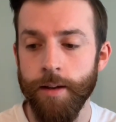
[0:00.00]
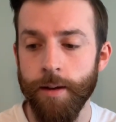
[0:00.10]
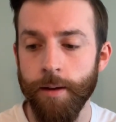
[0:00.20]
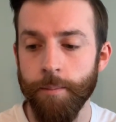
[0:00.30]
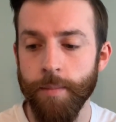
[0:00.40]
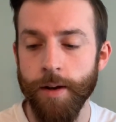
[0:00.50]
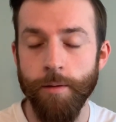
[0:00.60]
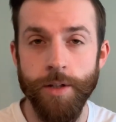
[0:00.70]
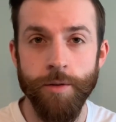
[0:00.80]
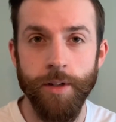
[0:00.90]
I know
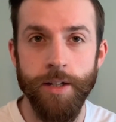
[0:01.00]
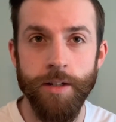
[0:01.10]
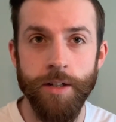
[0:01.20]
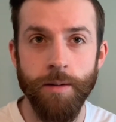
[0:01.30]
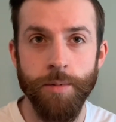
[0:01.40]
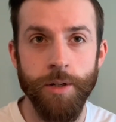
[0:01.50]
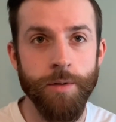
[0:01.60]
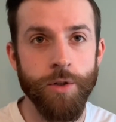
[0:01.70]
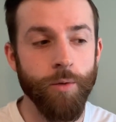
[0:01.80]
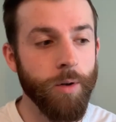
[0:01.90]
it's not an easy subject
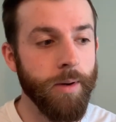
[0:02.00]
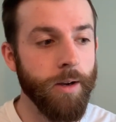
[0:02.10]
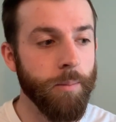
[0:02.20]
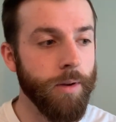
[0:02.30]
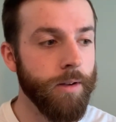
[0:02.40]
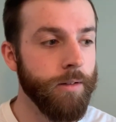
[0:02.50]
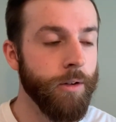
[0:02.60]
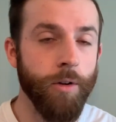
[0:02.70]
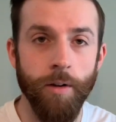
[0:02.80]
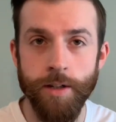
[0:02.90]
to talk about, but
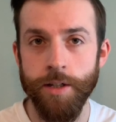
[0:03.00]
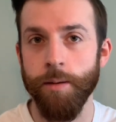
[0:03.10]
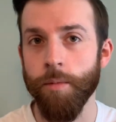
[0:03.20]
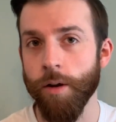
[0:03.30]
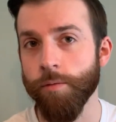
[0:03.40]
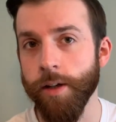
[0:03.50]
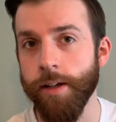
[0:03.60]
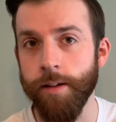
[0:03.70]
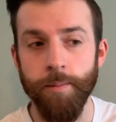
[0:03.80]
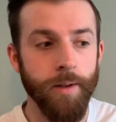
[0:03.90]
you guys seem like
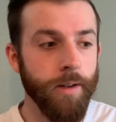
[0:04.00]
really